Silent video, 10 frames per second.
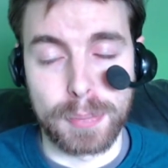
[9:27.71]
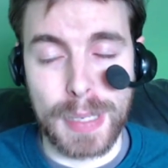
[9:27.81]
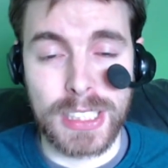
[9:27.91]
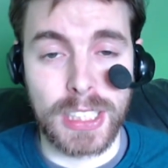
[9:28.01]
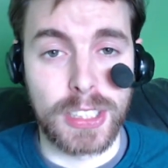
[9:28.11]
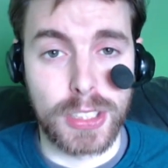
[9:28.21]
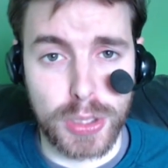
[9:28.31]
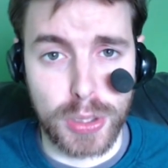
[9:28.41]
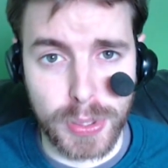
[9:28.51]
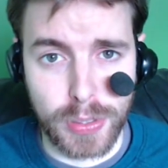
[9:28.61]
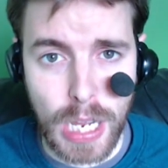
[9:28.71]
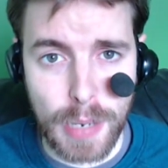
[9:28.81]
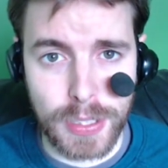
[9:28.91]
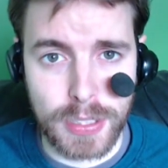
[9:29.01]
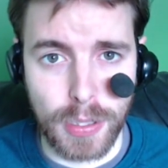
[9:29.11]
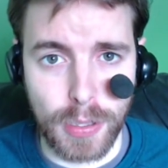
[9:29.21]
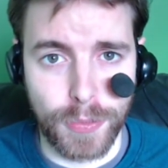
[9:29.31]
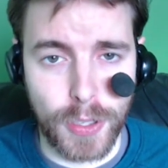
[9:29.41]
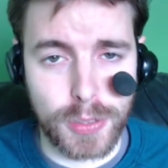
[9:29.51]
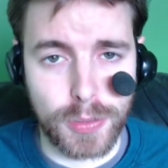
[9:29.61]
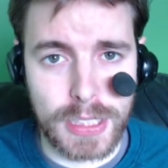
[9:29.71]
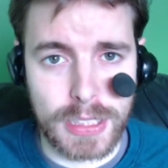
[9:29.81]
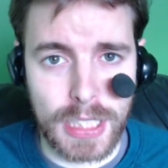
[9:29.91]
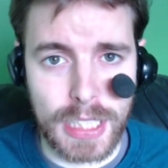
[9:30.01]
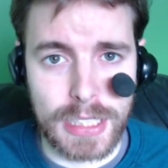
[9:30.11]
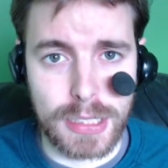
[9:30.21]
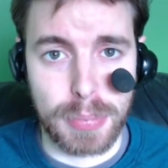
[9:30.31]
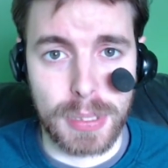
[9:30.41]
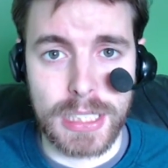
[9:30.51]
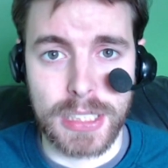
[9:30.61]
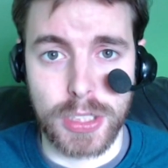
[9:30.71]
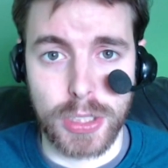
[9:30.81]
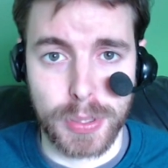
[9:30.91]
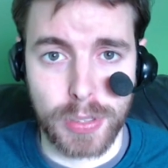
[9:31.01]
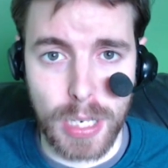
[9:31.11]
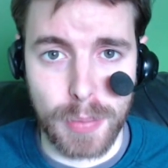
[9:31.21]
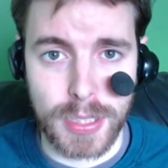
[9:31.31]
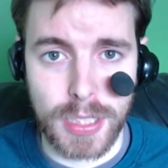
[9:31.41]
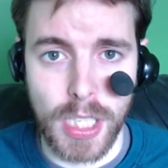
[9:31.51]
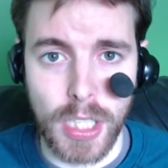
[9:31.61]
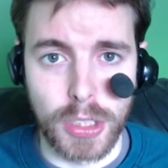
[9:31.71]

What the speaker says: Basically the subscribers. The first reason is to please the subscribers.